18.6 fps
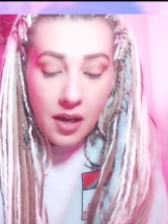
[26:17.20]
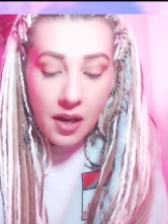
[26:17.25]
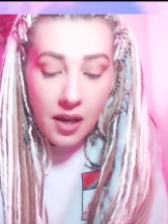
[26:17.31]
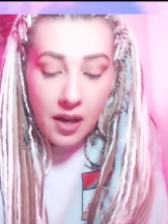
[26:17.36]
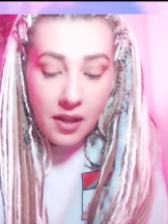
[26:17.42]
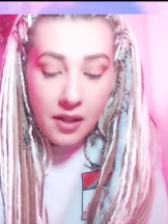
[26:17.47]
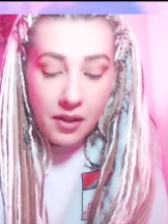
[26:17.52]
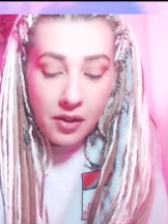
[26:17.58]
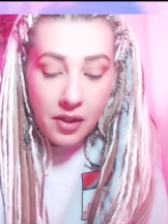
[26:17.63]

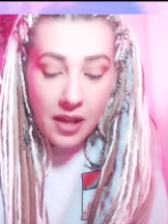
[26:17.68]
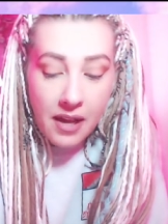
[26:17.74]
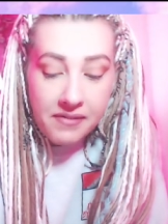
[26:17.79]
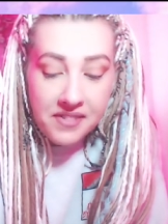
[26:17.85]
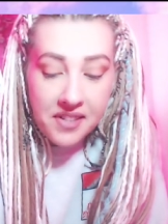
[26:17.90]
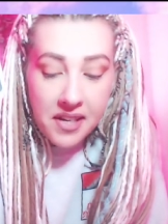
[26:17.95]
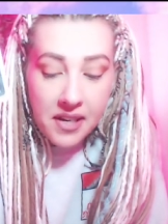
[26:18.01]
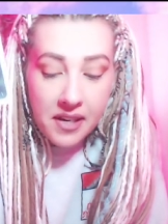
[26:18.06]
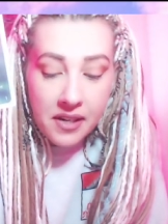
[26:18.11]
In your left
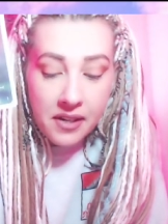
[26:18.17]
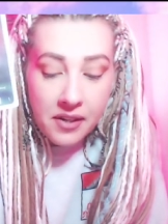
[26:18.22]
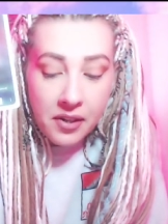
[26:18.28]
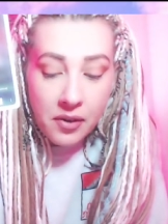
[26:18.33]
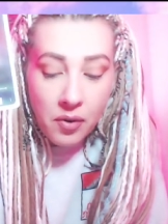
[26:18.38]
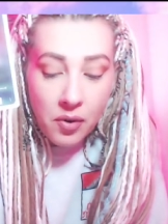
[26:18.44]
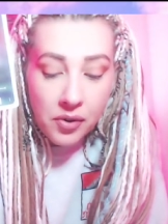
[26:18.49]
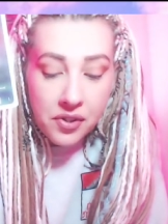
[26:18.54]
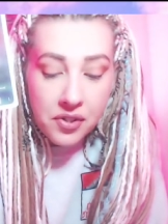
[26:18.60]
hand, you
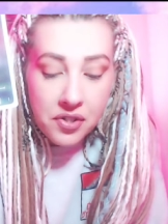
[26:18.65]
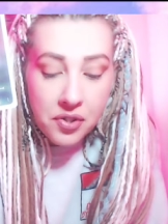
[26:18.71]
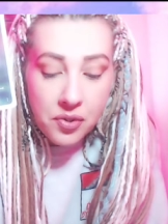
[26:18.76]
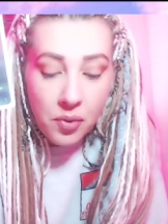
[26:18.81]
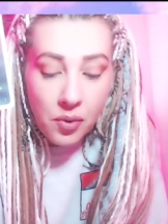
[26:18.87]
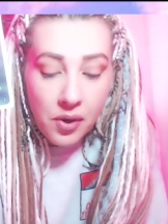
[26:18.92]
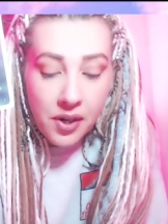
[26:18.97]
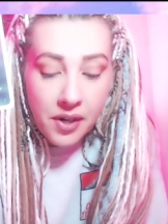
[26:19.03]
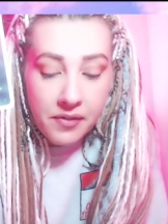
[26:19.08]
hold the
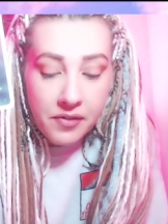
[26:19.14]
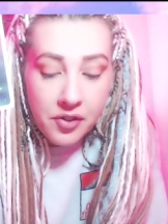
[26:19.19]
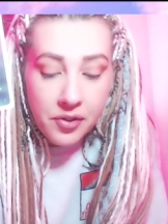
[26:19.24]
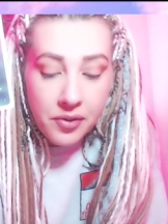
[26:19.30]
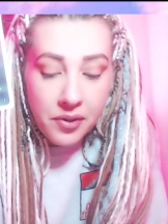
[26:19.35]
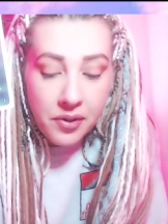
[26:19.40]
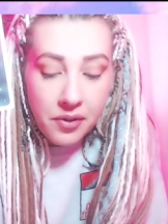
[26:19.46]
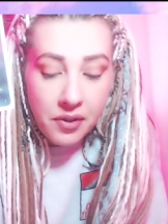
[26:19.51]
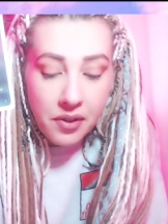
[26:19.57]
sword of
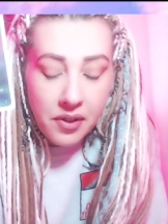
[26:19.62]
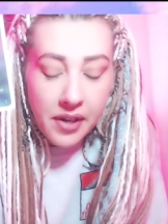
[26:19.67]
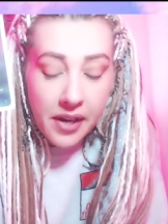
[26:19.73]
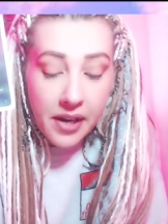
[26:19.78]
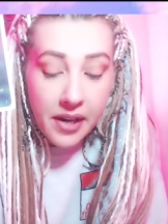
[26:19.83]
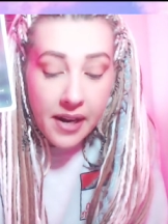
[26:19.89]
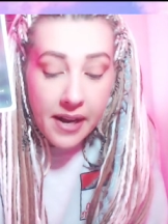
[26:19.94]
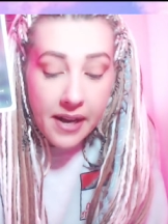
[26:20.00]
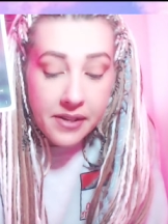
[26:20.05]
truth that
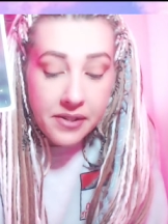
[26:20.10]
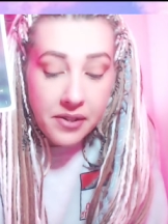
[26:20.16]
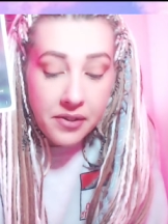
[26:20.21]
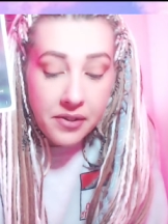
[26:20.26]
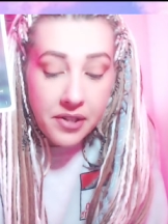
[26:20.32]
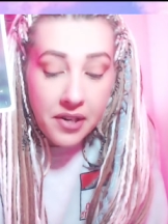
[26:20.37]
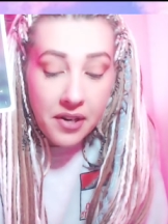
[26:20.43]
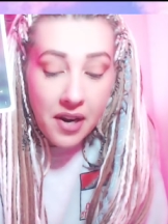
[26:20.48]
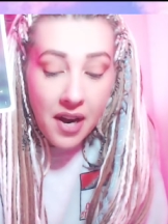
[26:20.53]
connects you
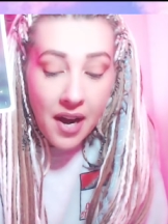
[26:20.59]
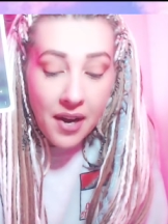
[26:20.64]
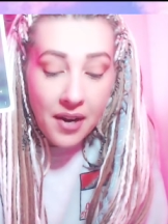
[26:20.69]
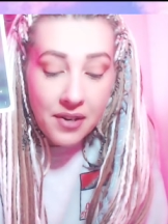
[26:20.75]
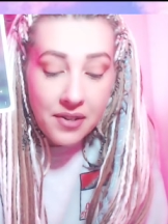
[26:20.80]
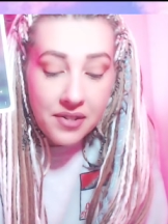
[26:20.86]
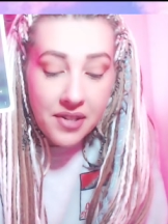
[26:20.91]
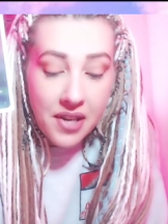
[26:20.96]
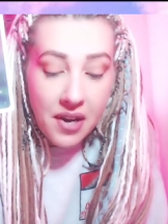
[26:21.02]
to your
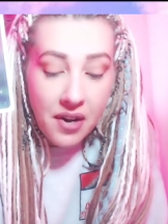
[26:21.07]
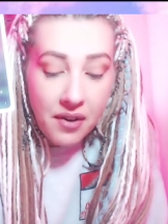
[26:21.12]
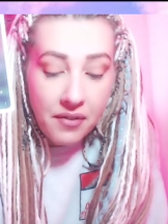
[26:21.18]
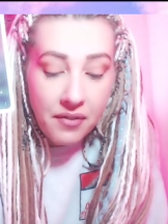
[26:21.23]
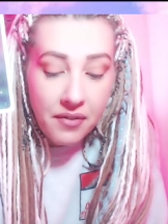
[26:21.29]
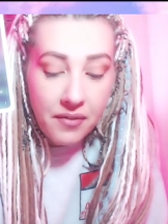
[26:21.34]
higher self.